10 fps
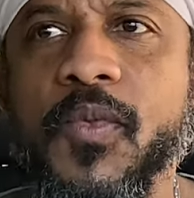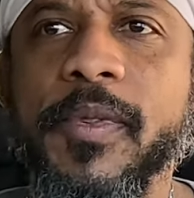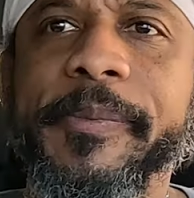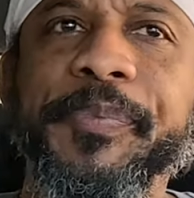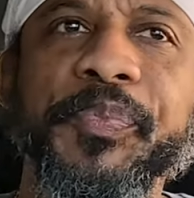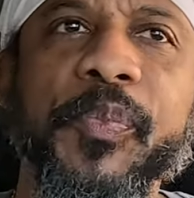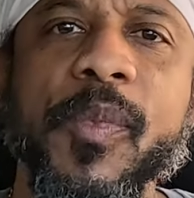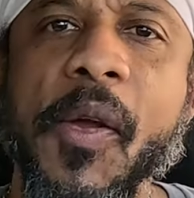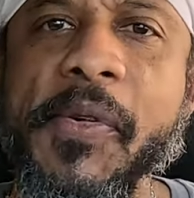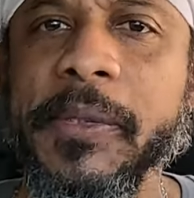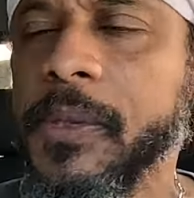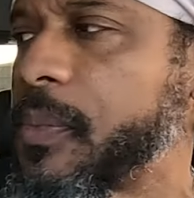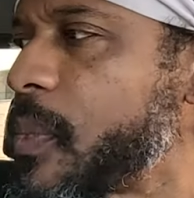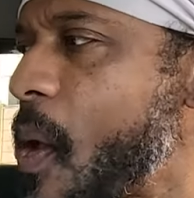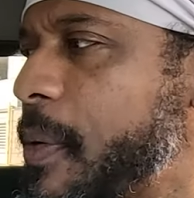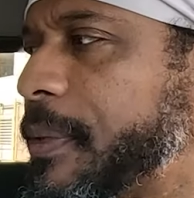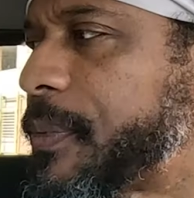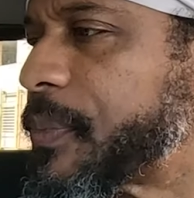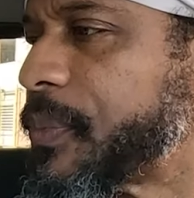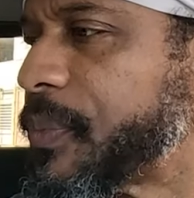Yeah. The margins are already
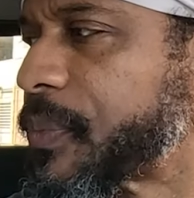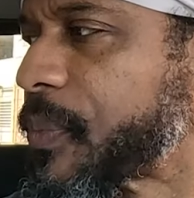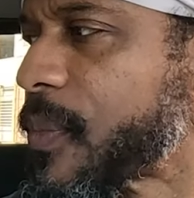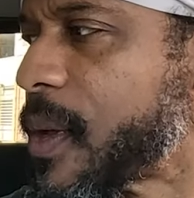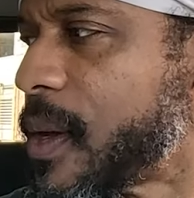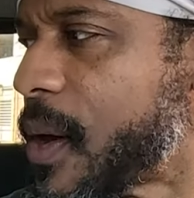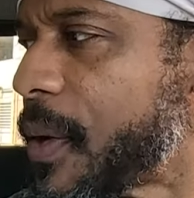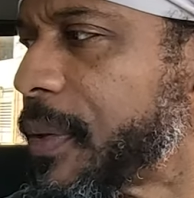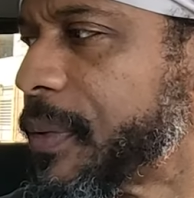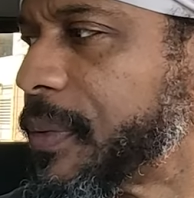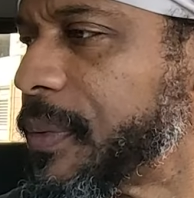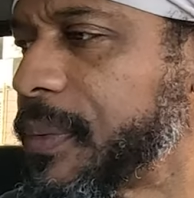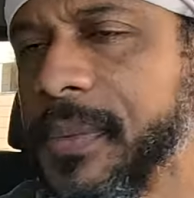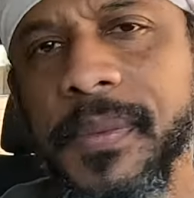quite low in the yeah. restaurant